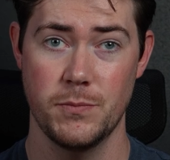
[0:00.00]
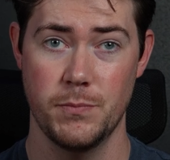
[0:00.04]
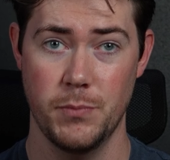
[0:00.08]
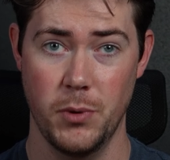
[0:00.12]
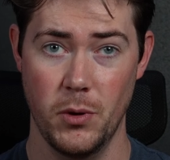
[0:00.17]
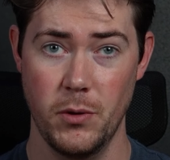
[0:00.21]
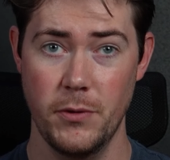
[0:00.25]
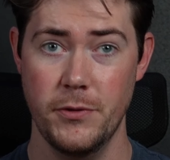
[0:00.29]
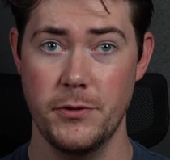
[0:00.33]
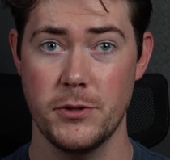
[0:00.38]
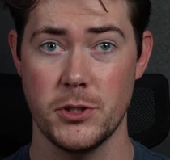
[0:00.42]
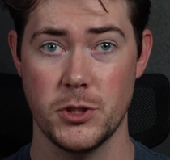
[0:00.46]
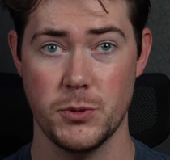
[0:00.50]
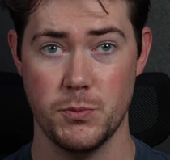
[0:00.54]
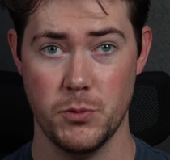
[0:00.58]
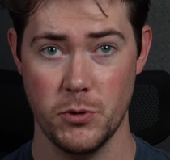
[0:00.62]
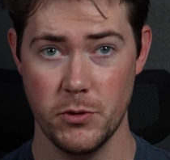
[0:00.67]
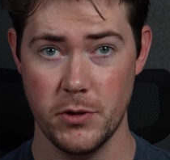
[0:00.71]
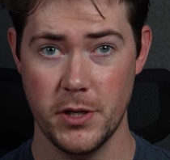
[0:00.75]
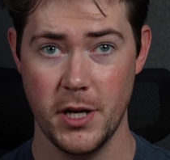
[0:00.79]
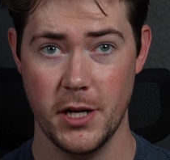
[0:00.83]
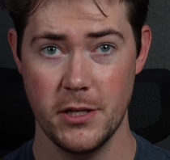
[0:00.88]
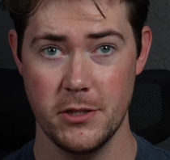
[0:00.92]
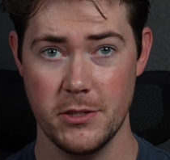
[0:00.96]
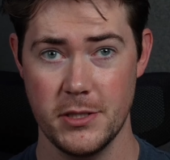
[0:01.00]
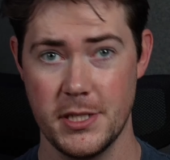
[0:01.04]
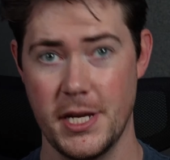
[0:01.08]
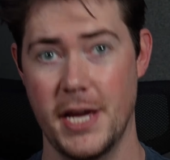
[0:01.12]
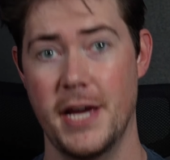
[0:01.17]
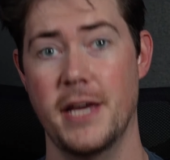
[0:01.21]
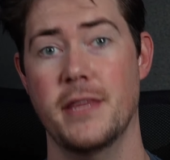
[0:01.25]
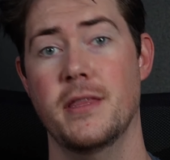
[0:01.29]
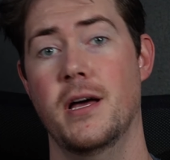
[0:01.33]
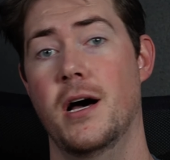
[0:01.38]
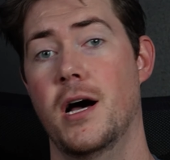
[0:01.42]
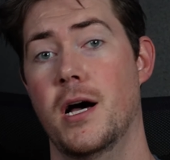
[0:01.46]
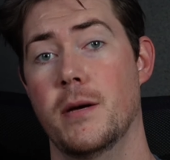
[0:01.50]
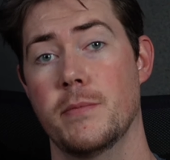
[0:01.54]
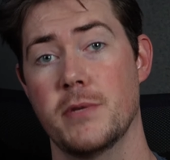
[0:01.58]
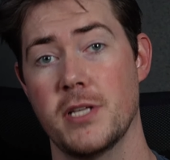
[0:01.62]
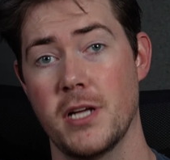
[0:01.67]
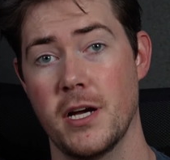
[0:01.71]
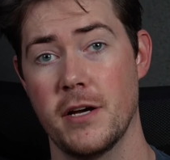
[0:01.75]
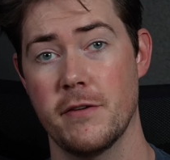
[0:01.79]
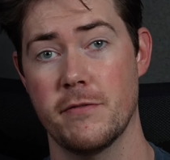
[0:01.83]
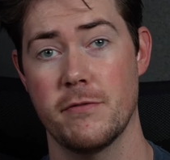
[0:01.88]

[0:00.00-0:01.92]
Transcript: both the sprue cutters and the hobby knife